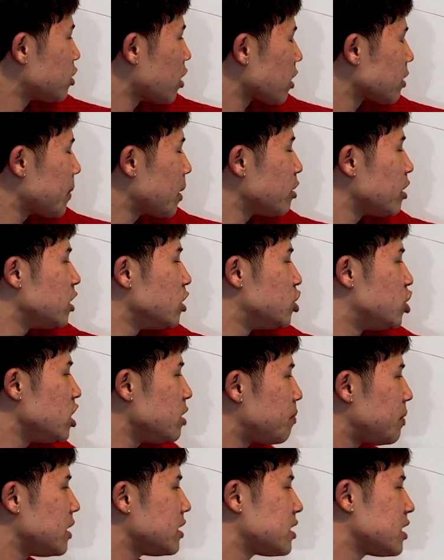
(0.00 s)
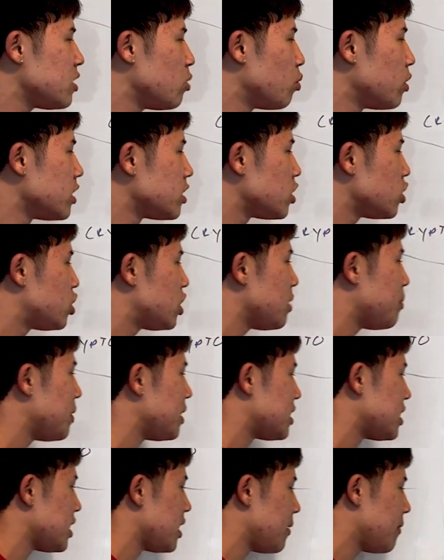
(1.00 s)
talk about a GPT. What is a
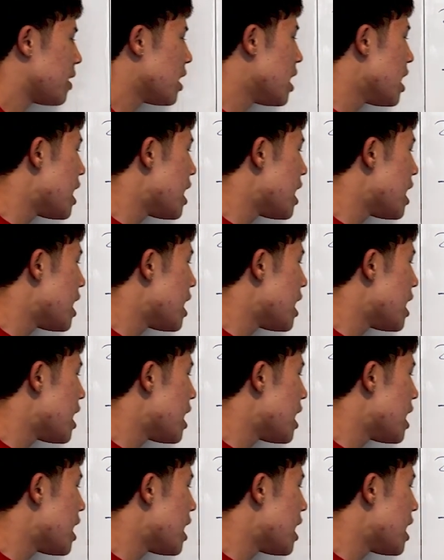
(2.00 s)
GPT?